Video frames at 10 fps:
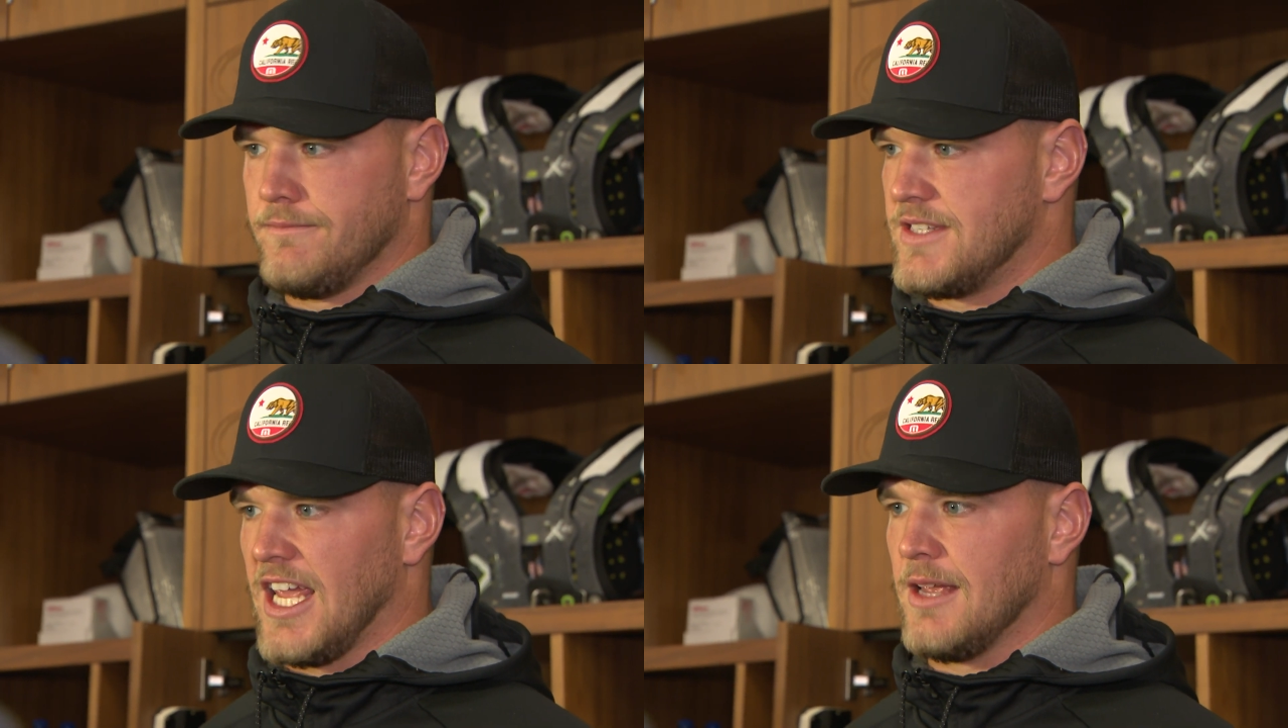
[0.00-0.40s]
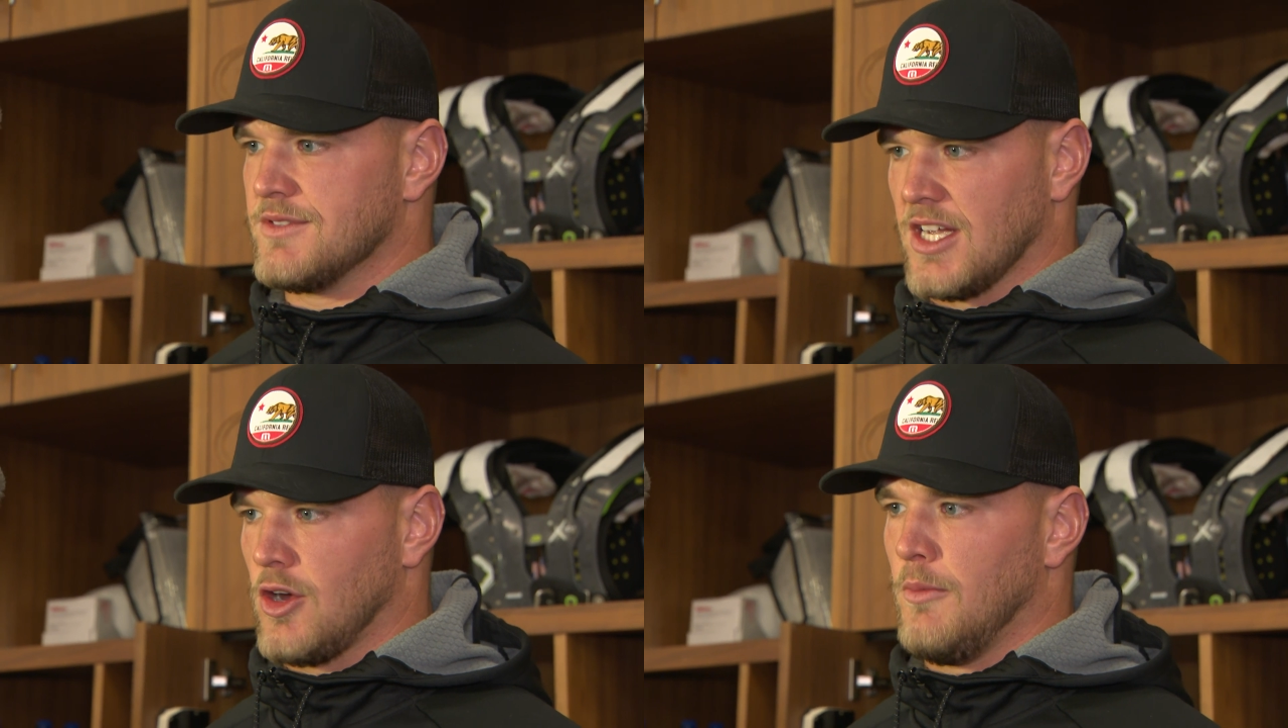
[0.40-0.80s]

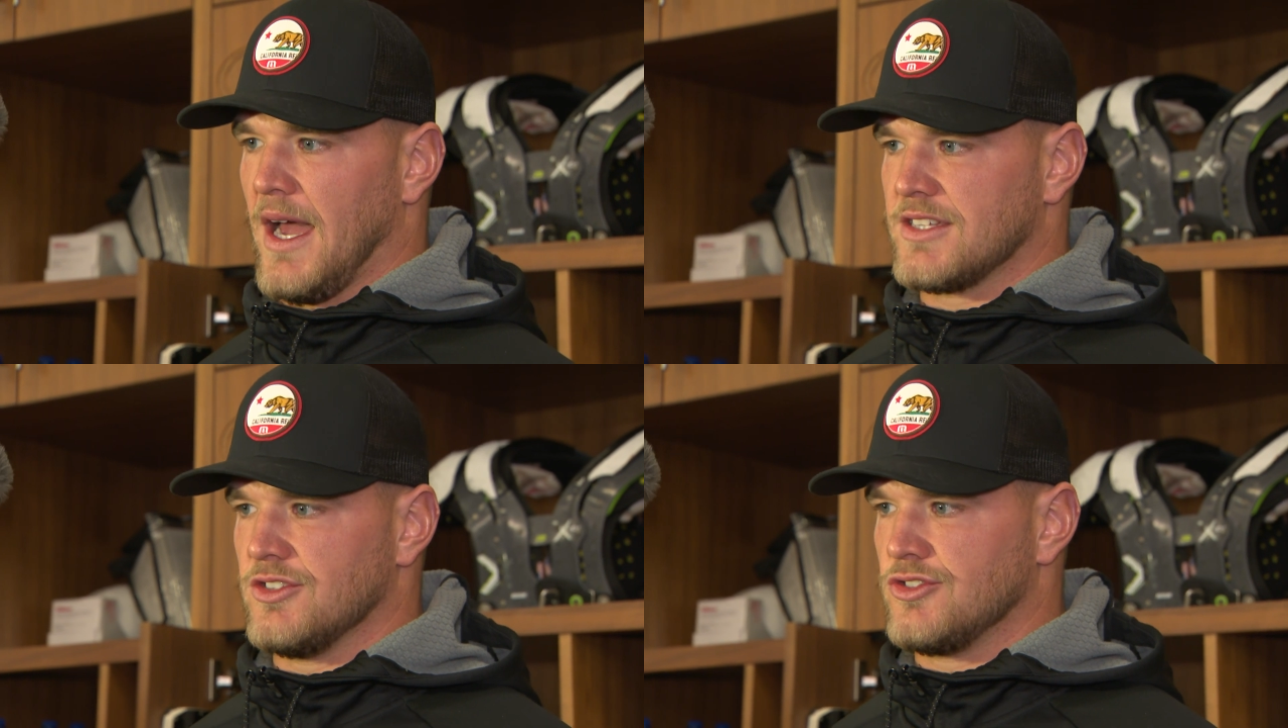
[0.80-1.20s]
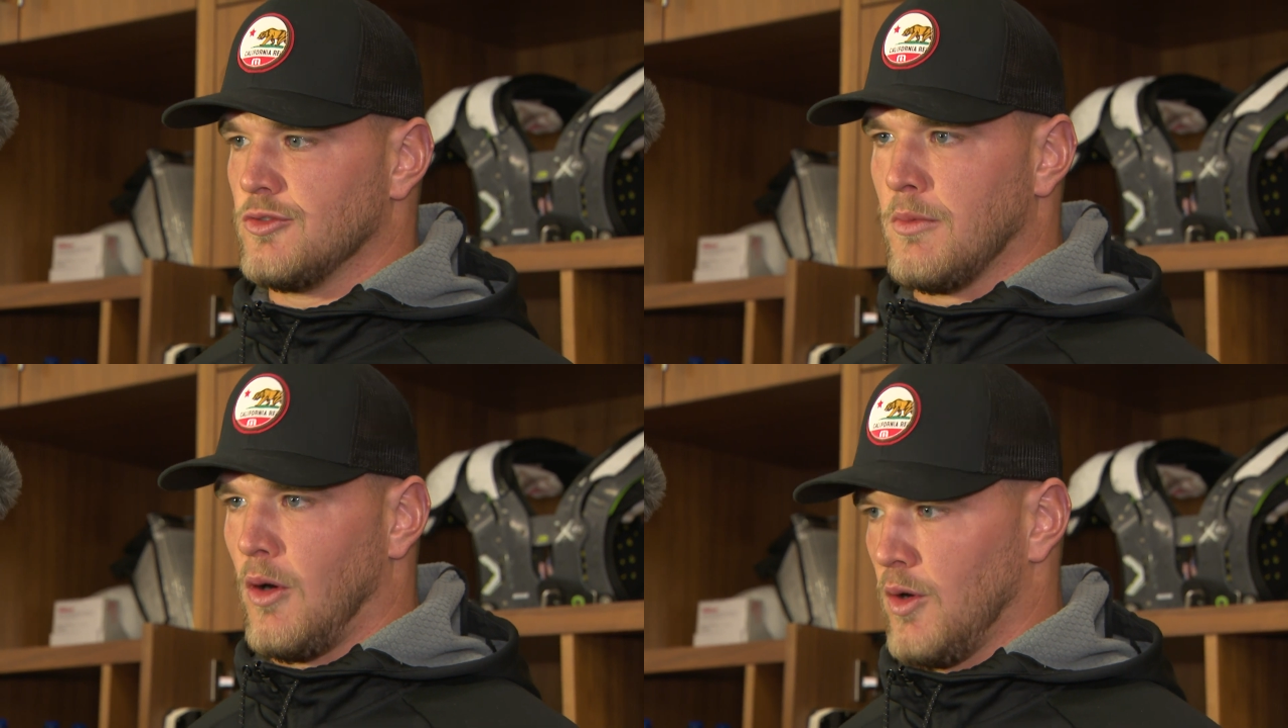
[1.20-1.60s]
teams that go back to the
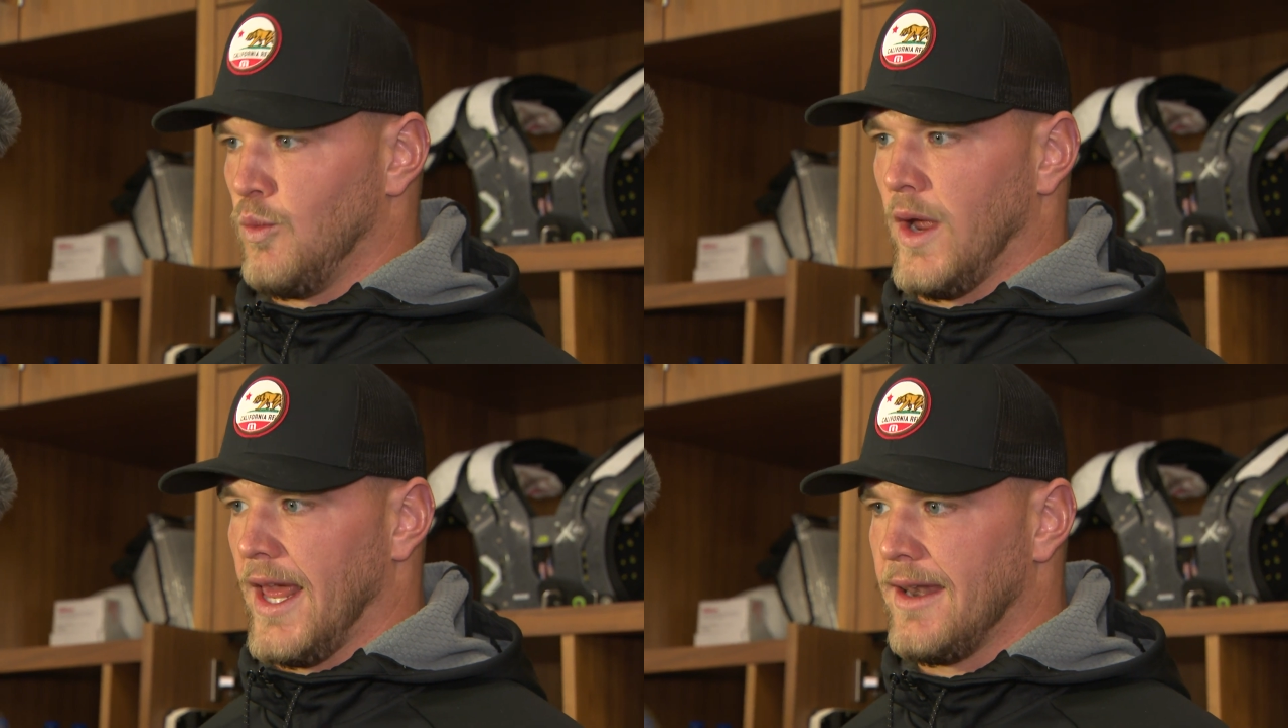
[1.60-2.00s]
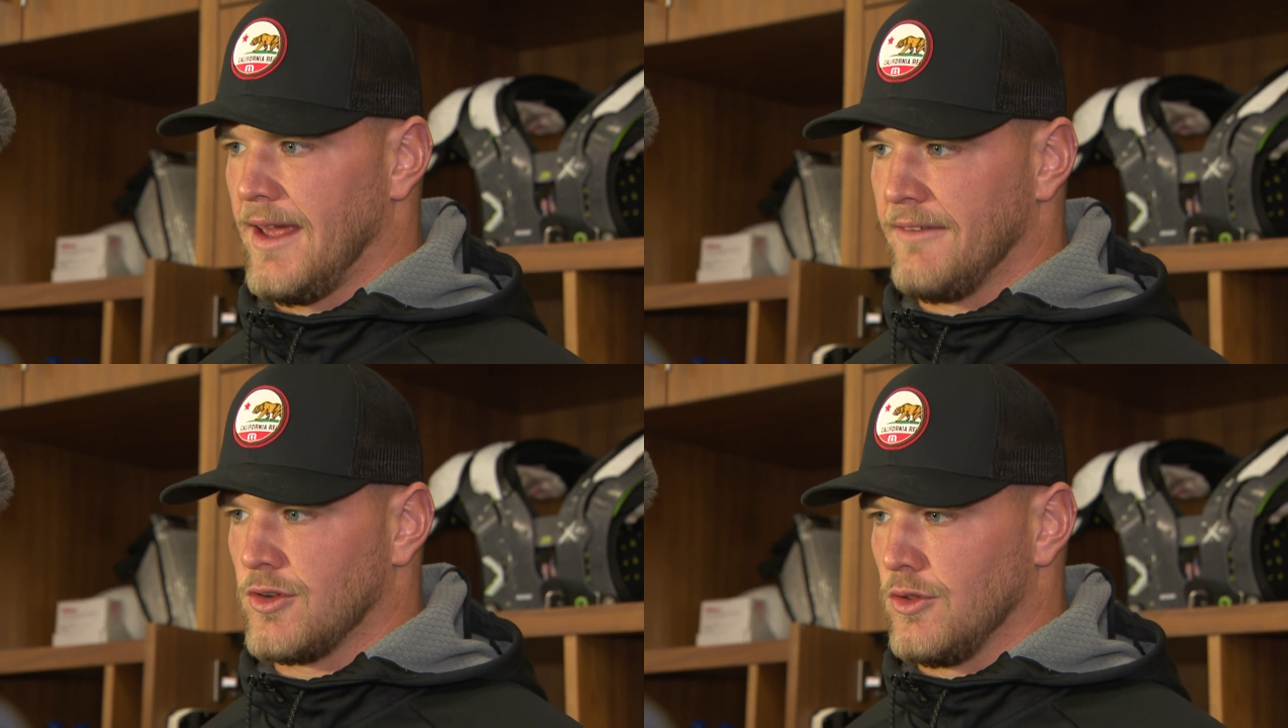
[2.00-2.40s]
Super Bowl and win it
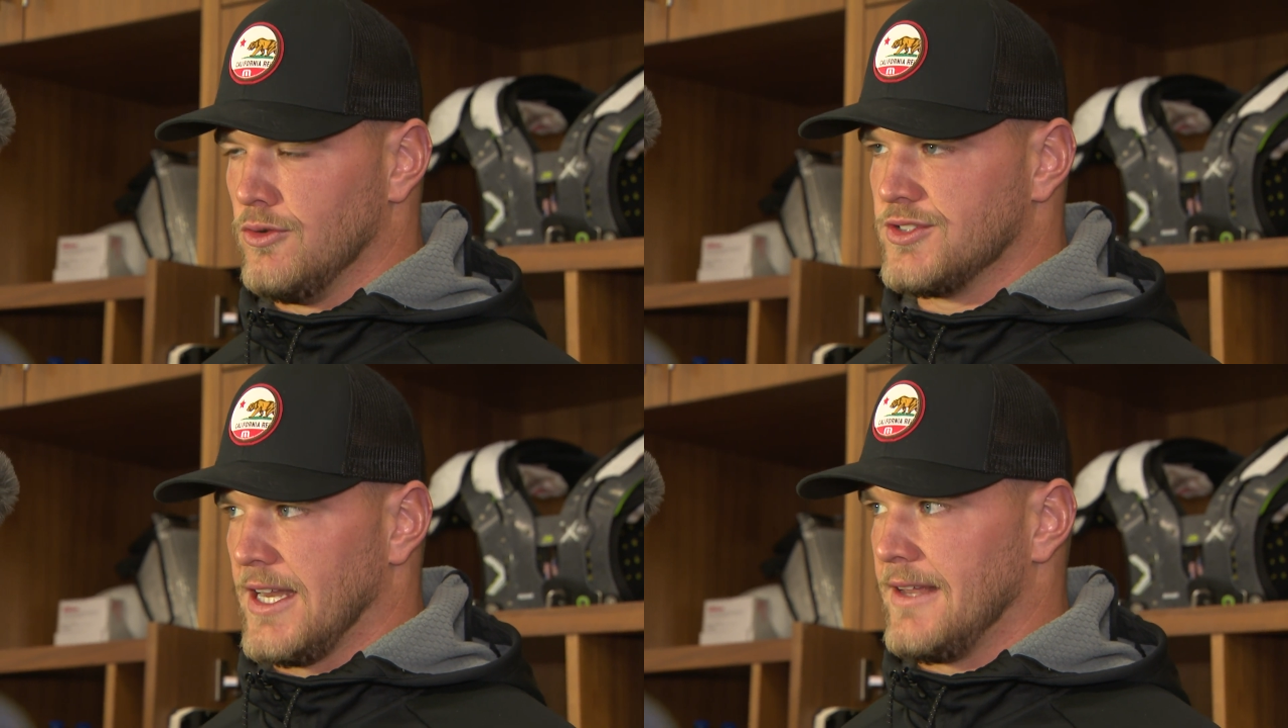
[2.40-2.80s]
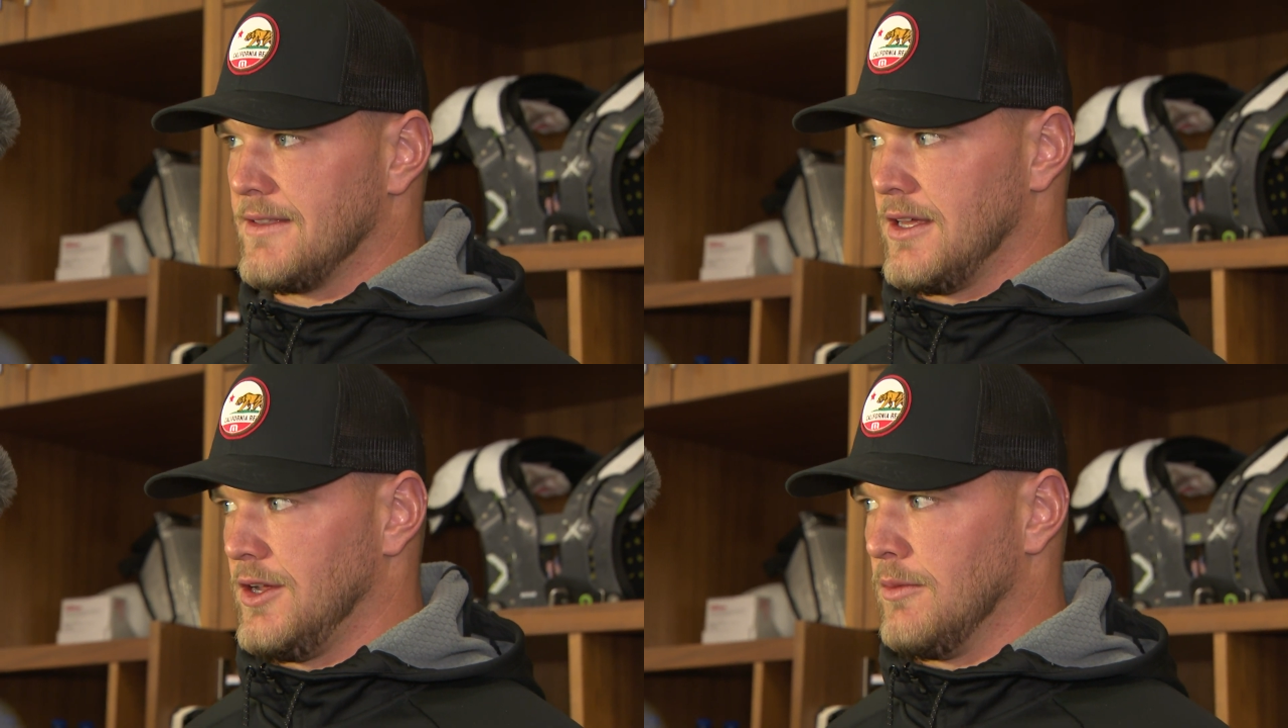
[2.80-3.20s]
after losing it
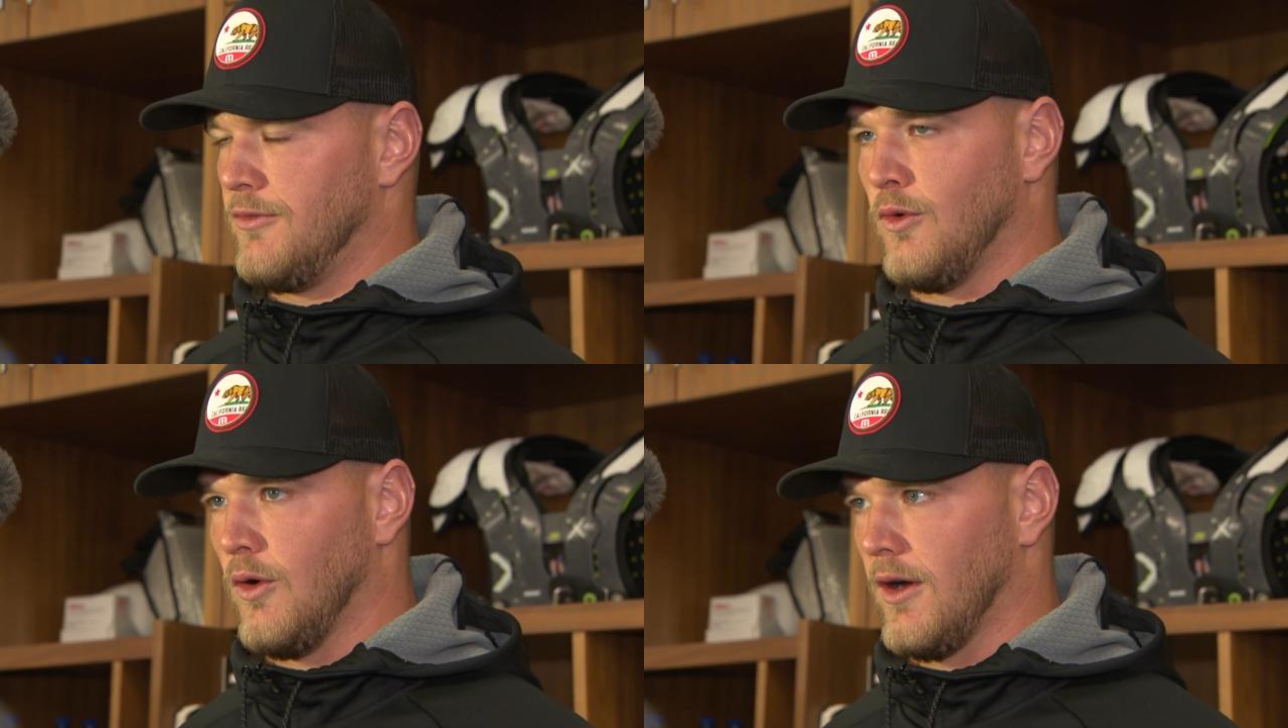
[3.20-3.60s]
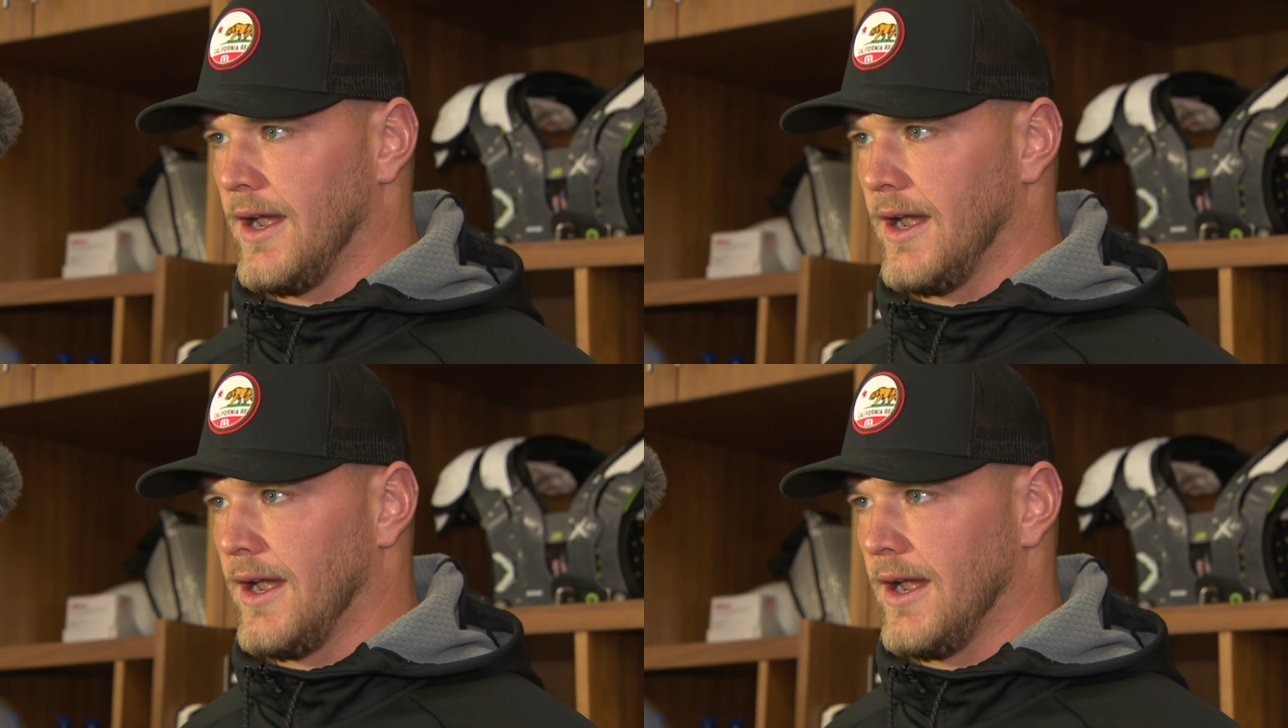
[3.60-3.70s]
the year before,